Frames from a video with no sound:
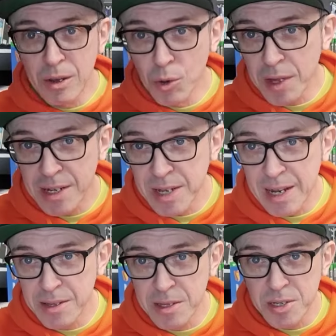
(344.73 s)
look
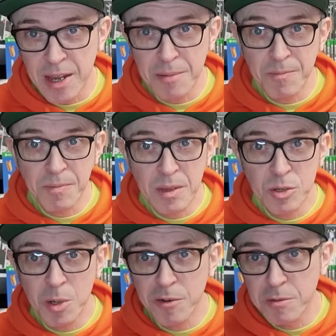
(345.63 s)
exactly the same,
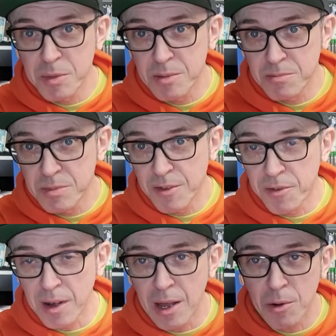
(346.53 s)
aside from
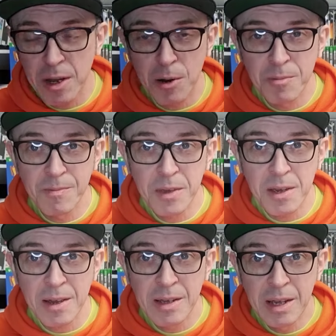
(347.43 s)
different logo
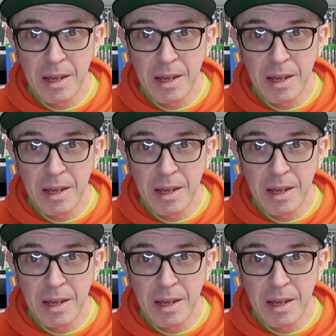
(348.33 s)
here.